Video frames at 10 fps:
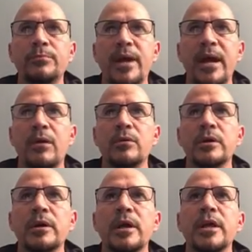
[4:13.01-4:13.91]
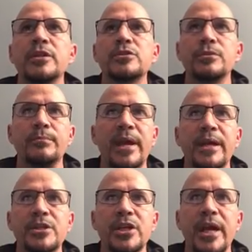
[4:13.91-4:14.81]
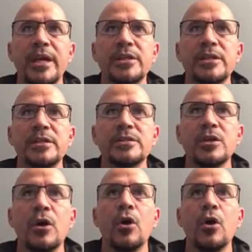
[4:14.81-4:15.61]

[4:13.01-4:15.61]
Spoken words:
power to make changes